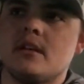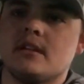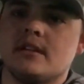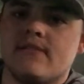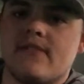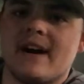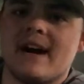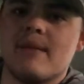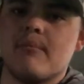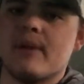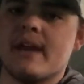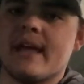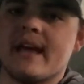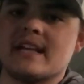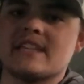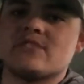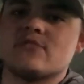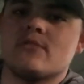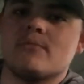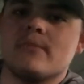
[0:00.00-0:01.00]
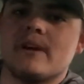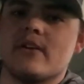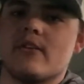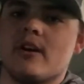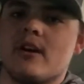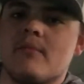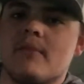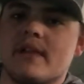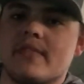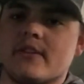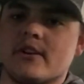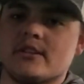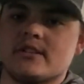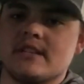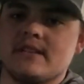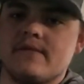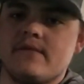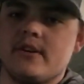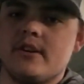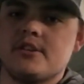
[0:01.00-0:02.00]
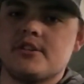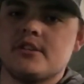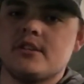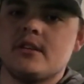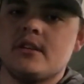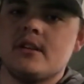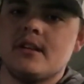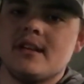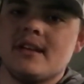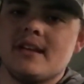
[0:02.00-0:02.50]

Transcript: Defy Black swim bait rod by 13 Fishing